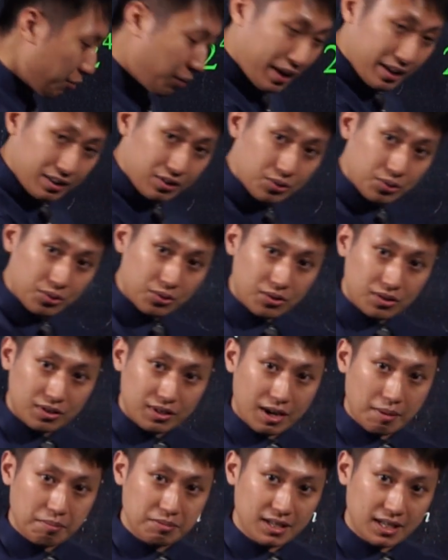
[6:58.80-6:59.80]
way to
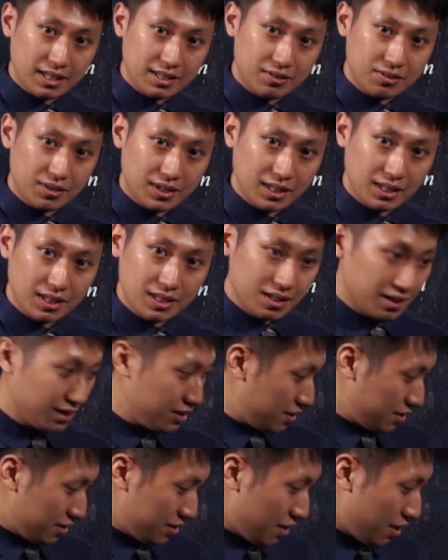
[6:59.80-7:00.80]
represent this one?
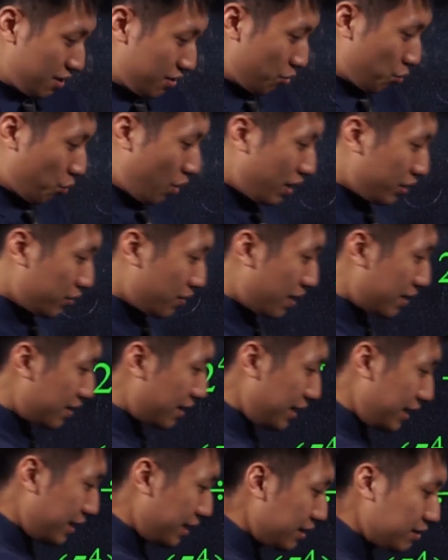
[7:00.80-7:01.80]
Why do I
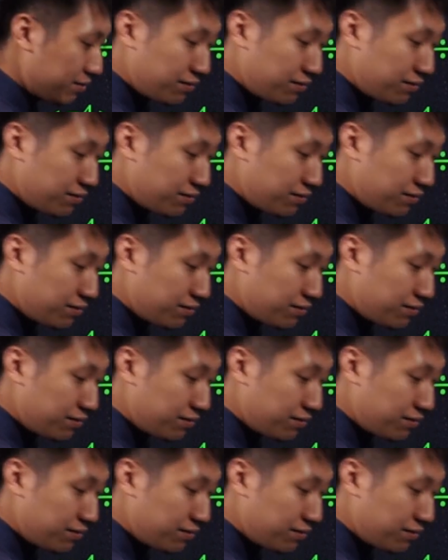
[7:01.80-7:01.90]
write in this